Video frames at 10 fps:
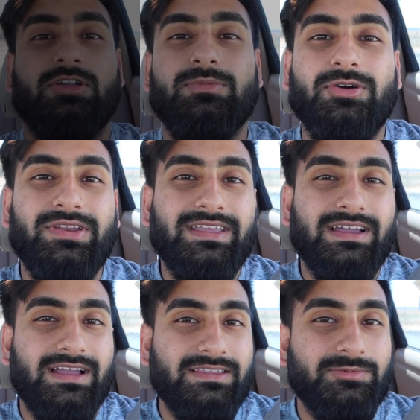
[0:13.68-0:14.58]
Good morning
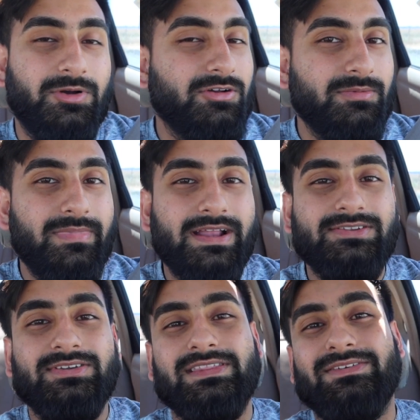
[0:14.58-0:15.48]
guys, welcome
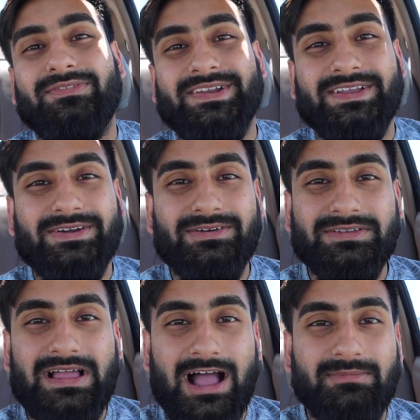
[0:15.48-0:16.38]
back to another
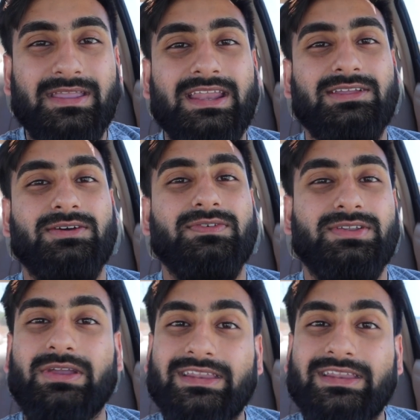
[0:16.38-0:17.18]
video. I'm heading over to